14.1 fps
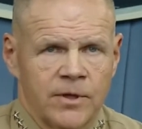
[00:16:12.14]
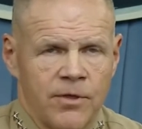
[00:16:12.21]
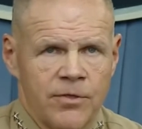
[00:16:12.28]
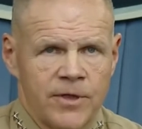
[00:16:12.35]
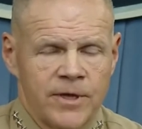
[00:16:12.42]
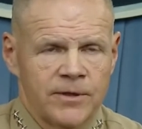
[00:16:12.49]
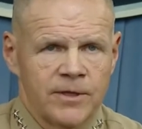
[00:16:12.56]

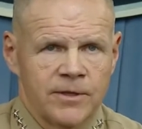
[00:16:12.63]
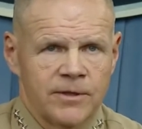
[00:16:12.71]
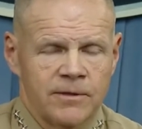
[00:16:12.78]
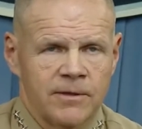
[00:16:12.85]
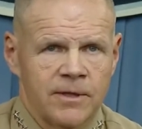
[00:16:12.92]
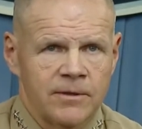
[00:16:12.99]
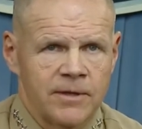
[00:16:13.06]
think
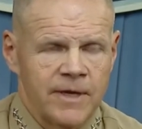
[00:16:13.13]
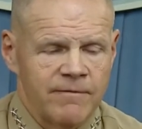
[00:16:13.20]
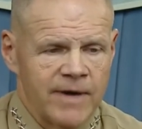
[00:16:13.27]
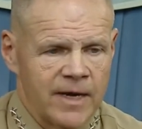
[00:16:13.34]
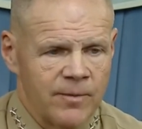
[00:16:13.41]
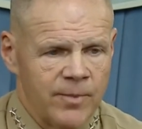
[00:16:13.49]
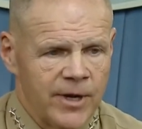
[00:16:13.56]
that they've
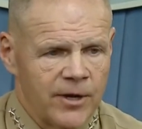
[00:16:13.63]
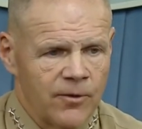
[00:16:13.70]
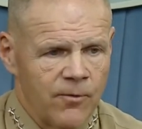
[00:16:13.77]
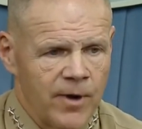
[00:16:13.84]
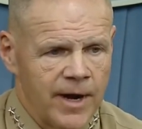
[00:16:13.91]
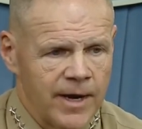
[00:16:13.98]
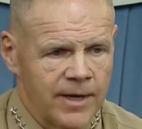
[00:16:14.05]
got a better
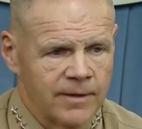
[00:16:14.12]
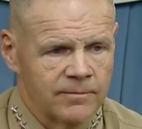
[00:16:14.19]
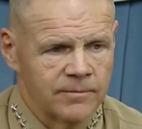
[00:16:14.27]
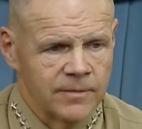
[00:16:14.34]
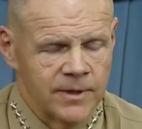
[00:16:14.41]
way,